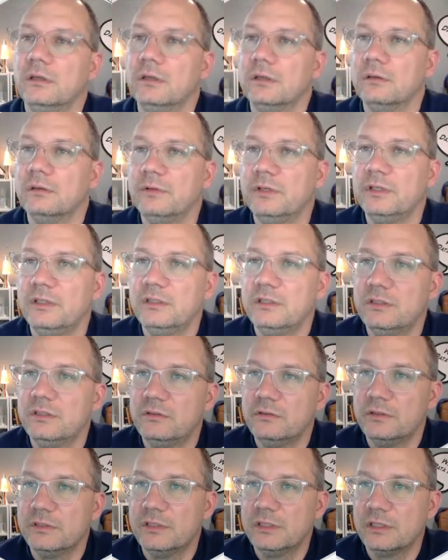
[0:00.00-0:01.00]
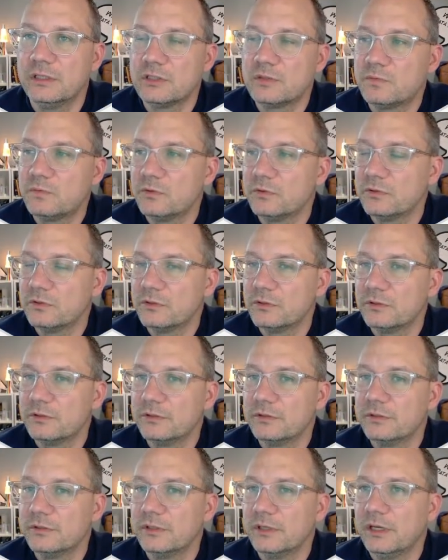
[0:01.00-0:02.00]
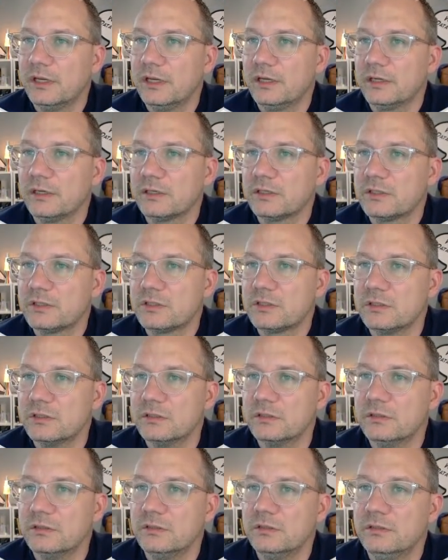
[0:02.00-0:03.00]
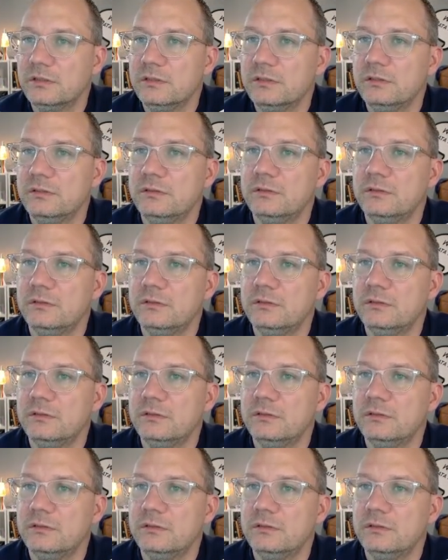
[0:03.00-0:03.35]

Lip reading: we need to do a dashboard action,